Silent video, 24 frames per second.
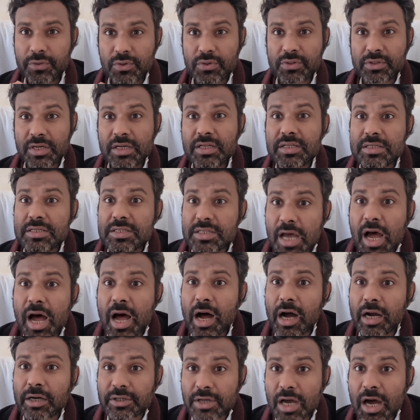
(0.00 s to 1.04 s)
your
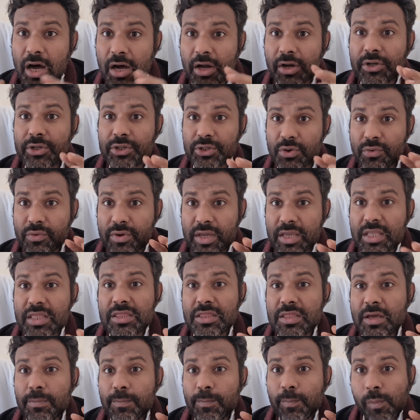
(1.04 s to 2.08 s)
conduct? Are you
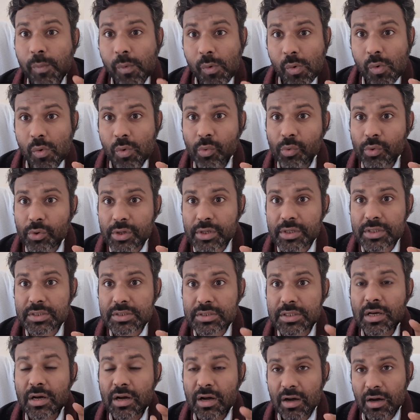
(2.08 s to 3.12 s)
in the
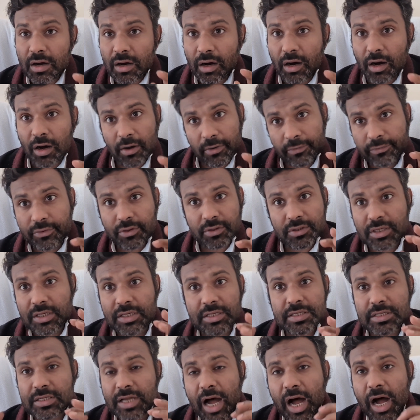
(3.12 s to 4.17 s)
poise of your
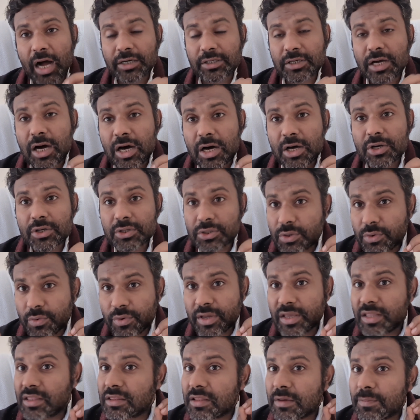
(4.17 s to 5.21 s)
conduct? Are
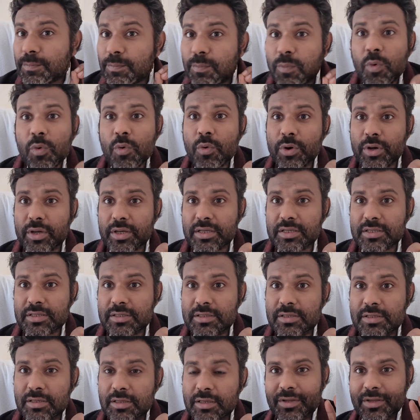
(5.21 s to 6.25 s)
you in the
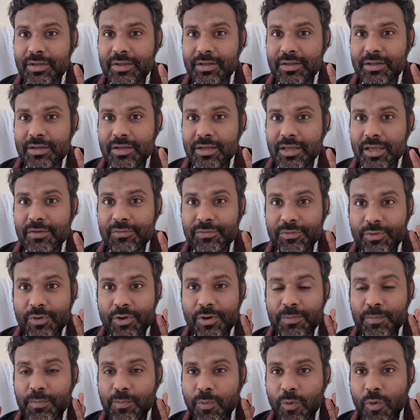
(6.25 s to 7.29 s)
poise? If you
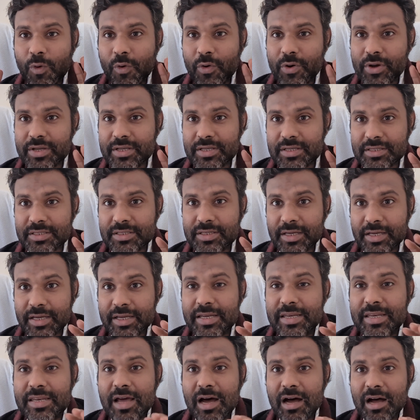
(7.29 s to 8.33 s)
are poised
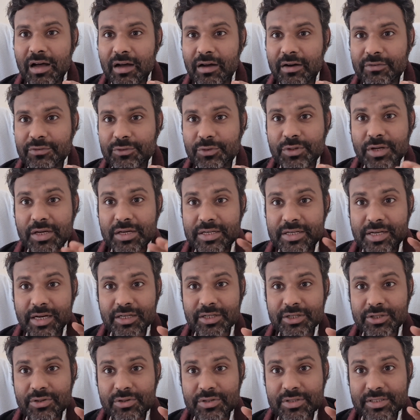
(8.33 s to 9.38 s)
enough to
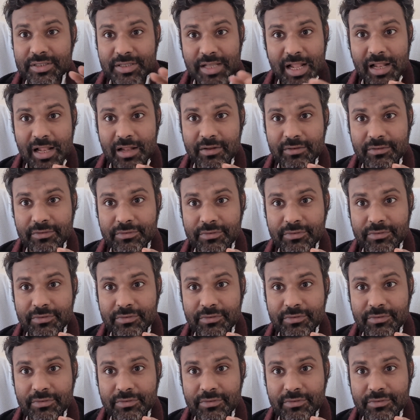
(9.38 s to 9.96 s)
conduct yourself